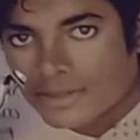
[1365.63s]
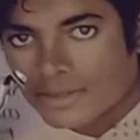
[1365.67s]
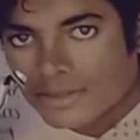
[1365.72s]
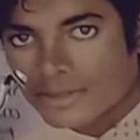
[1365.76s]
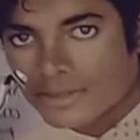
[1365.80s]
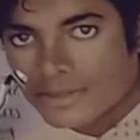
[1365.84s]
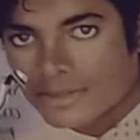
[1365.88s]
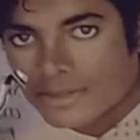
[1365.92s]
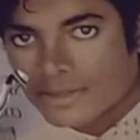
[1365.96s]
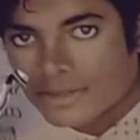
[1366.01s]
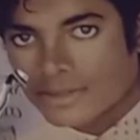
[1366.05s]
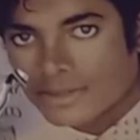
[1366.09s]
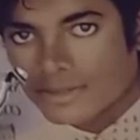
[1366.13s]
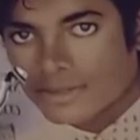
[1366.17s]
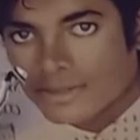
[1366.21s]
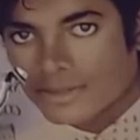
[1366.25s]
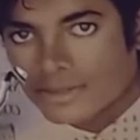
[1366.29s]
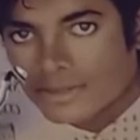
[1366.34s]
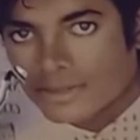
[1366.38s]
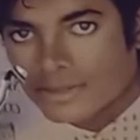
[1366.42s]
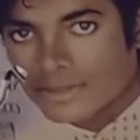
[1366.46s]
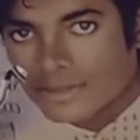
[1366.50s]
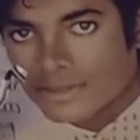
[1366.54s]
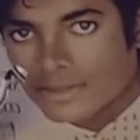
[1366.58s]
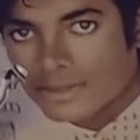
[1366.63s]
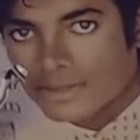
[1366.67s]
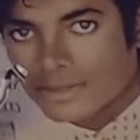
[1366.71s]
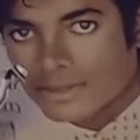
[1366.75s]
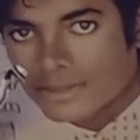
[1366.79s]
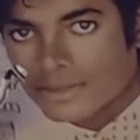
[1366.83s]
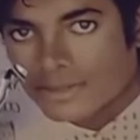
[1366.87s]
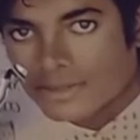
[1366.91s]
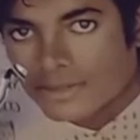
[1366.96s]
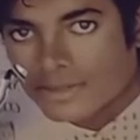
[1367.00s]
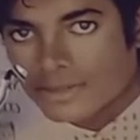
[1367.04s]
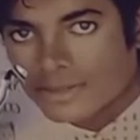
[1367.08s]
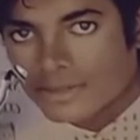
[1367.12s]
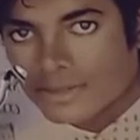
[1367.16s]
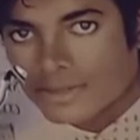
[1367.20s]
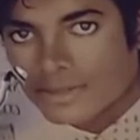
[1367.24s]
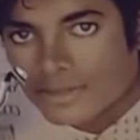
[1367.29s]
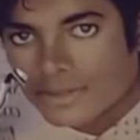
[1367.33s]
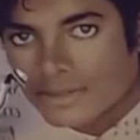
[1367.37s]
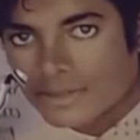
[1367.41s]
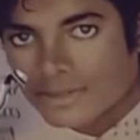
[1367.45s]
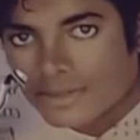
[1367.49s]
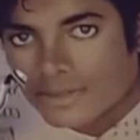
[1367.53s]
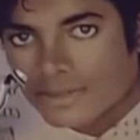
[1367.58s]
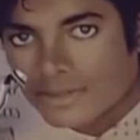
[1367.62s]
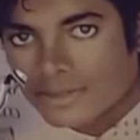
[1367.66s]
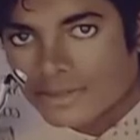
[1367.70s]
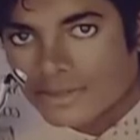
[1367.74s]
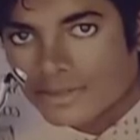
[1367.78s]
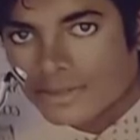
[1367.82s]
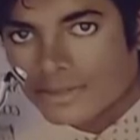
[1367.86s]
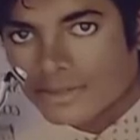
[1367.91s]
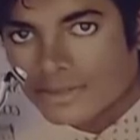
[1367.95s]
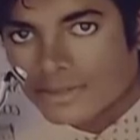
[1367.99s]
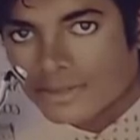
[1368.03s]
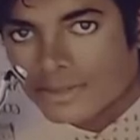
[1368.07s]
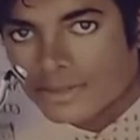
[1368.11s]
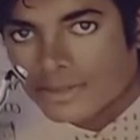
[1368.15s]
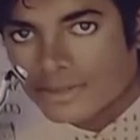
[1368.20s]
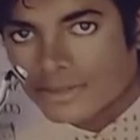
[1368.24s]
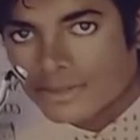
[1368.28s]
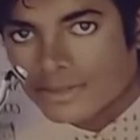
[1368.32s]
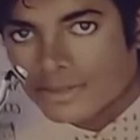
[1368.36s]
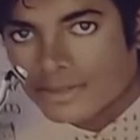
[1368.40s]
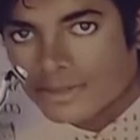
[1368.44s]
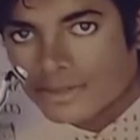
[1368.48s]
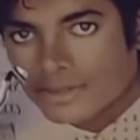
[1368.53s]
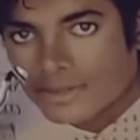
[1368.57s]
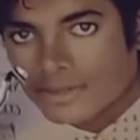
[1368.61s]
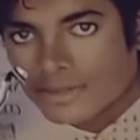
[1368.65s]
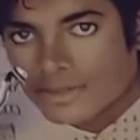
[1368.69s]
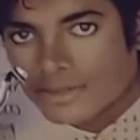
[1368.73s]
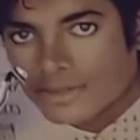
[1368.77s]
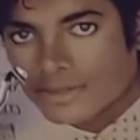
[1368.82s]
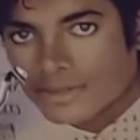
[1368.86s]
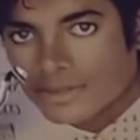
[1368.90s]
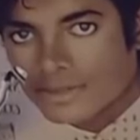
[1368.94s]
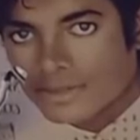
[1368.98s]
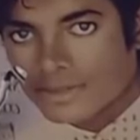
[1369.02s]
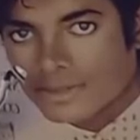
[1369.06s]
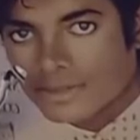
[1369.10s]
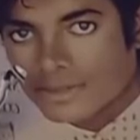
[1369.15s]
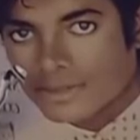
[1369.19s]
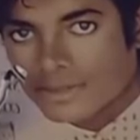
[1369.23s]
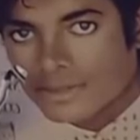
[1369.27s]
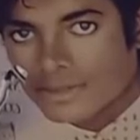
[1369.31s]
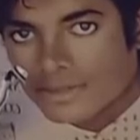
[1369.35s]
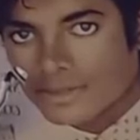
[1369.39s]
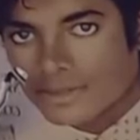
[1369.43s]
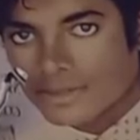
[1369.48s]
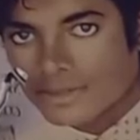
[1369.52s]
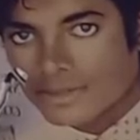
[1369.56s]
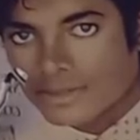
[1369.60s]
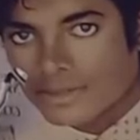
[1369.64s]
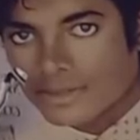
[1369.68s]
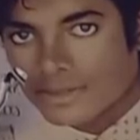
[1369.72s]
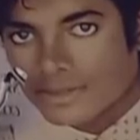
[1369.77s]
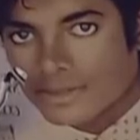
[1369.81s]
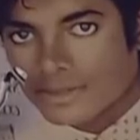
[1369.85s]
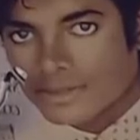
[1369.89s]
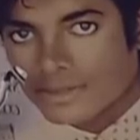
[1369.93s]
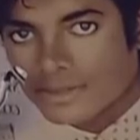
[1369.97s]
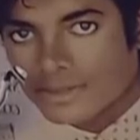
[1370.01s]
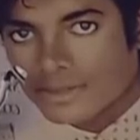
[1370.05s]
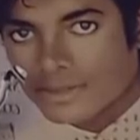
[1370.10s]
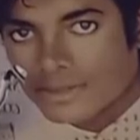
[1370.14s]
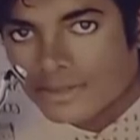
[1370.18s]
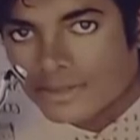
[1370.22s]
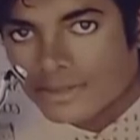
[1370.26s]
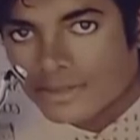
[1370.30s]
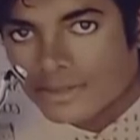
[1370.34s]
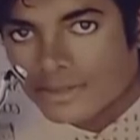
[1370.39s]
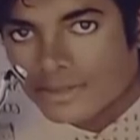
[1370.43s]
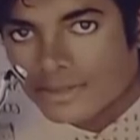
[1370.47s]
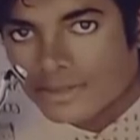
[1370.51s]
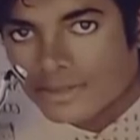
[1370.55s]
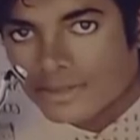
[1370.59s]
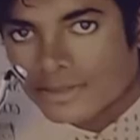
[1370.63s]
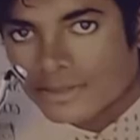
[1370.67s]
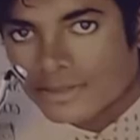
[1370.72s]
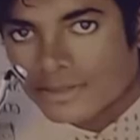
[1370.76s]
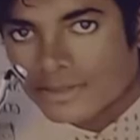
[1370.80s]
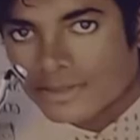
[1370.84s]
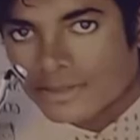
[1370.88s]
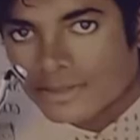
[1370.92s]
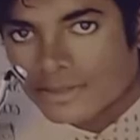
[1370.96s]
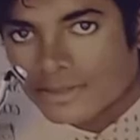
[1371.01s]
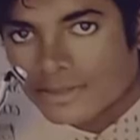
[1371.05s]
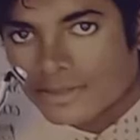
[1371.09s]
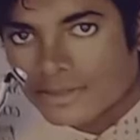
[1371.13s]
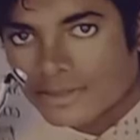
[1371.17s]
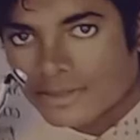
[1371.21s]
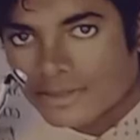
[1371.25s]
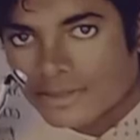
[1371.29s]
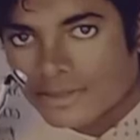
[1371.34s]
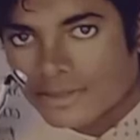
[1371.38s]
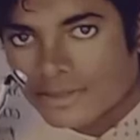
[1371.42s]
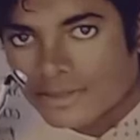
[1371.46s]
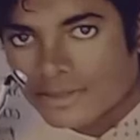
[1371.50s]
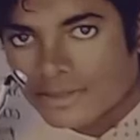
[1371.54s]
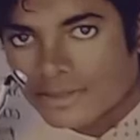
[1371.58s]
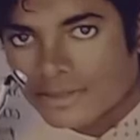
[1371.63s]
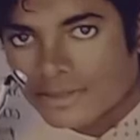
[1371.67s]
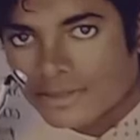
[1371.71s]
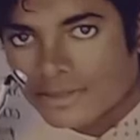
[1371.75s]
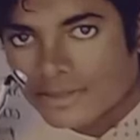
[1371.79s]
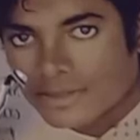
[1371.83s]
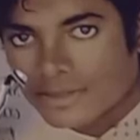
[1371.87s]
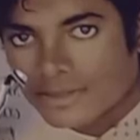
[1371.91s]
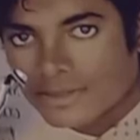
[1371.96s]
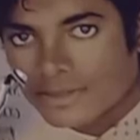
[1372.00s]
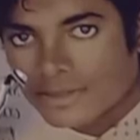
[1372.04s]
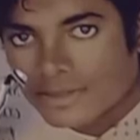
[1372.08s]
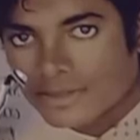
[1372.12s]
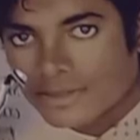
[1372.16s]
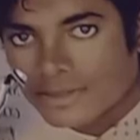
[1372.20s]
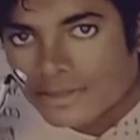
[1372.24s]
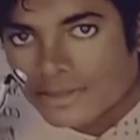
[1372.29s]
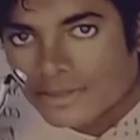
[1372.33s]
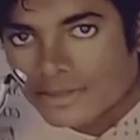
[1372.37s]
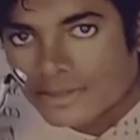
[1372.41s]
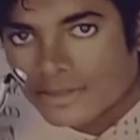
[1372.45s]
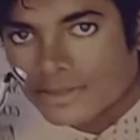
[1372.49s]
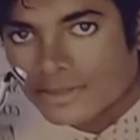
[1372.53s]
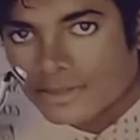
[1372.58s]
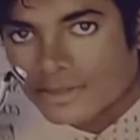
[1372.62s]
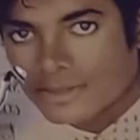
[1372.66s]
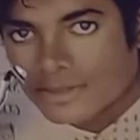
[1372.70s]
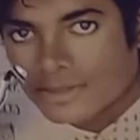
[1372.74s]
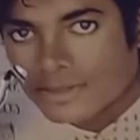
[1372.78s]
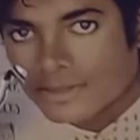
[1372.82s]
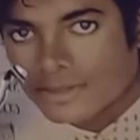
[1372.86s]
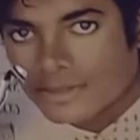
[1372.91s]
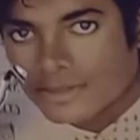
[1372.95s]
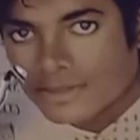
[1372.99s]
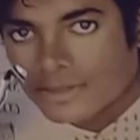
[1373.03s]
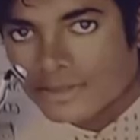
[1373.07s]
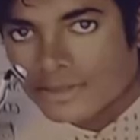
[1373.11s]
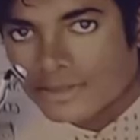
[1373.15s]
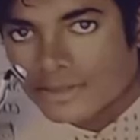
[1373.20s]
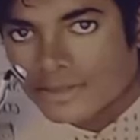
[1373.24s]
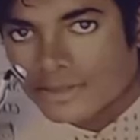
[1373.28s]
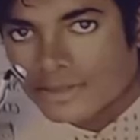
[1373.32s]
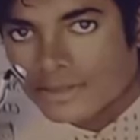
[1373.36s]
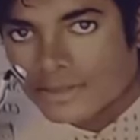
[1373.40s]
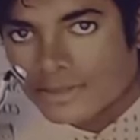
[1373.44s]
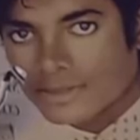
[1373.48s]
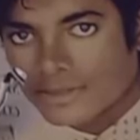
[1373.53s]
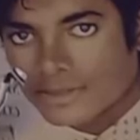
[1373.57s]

(not speaking)